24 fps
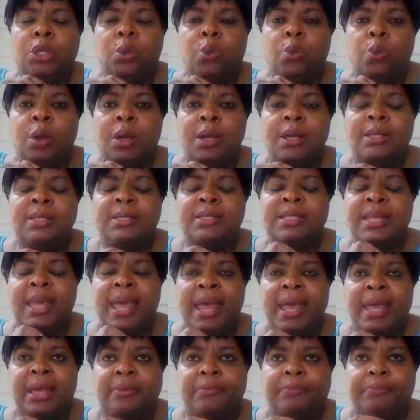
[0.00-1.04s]
the ones
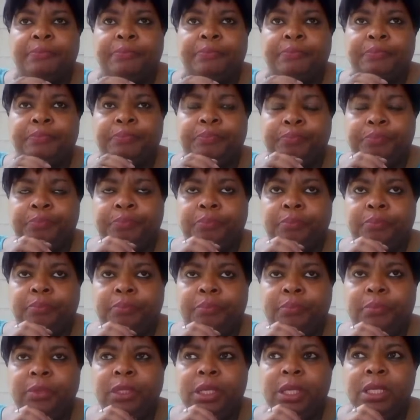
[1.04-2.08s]
that
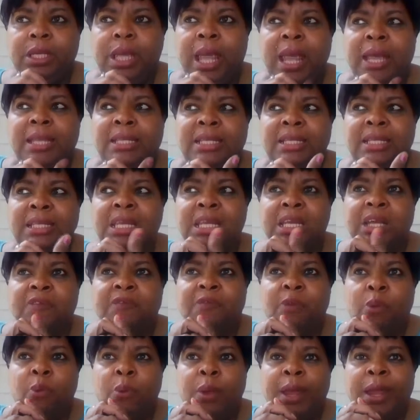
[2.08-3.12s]
had to think
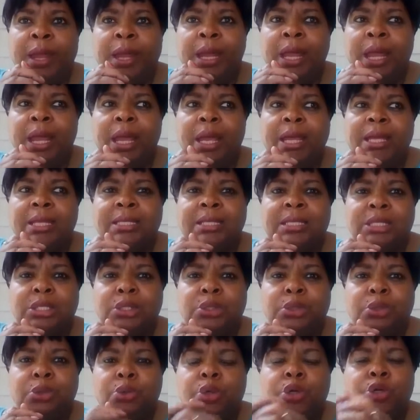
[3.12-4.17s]
of a way
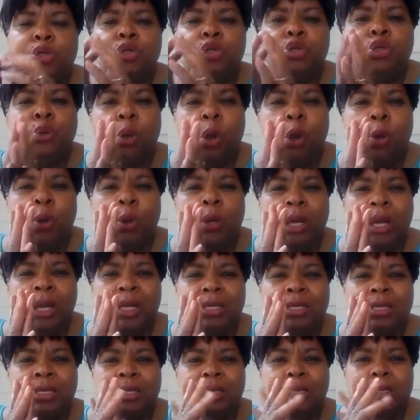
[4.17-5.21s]
to control
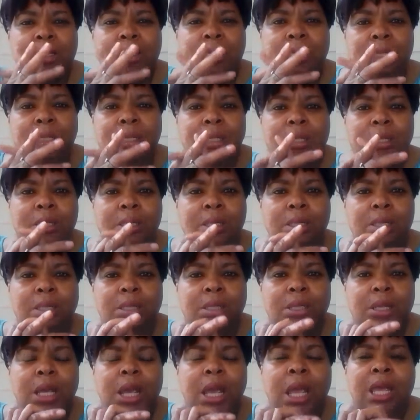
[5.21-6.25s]
us.
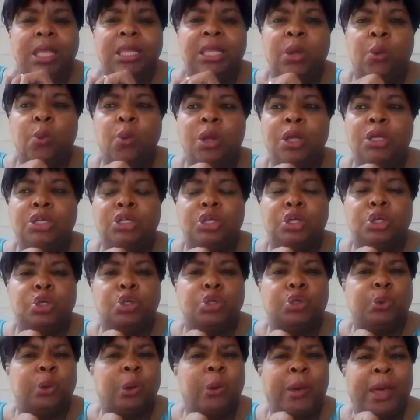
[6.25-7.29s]
They wanted to
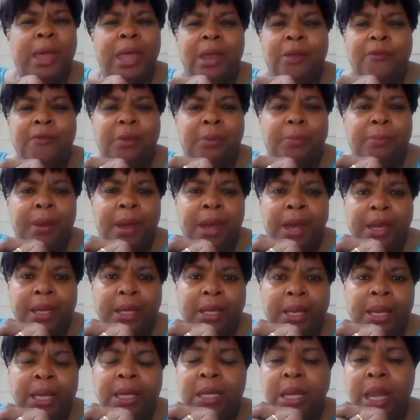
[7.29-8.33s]
control
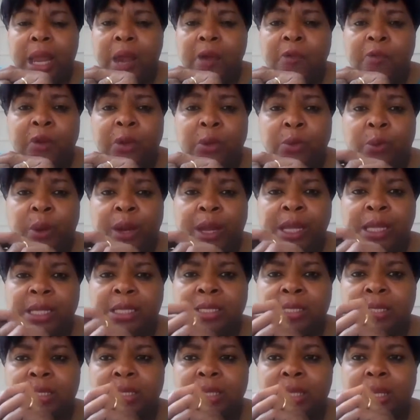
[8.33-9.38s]
everybody in every
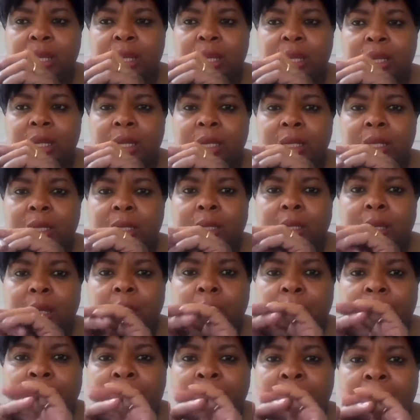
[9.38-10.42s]
race,
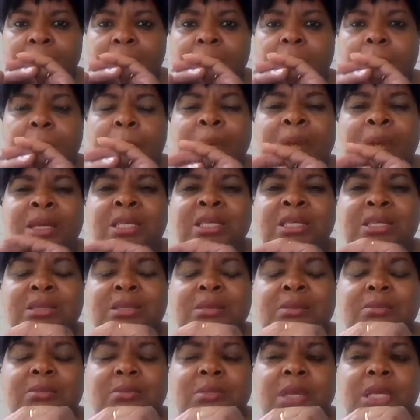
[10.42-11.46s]
okay? But
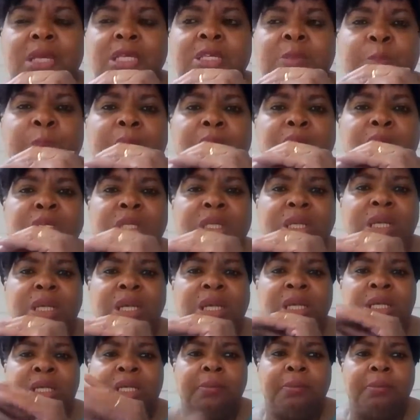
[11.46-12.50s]
it's
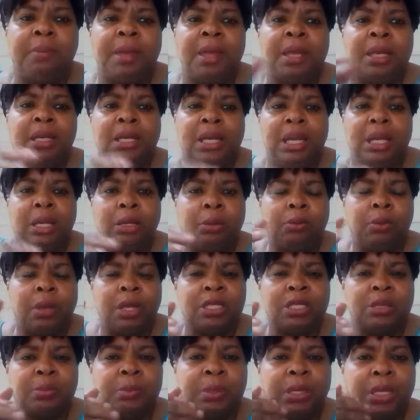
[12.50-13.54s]
especially the melanated
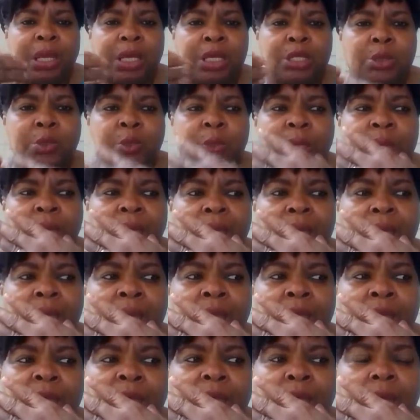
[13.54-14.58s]
race, because we
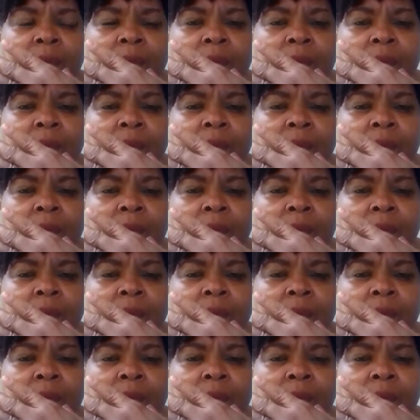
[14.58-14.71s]
have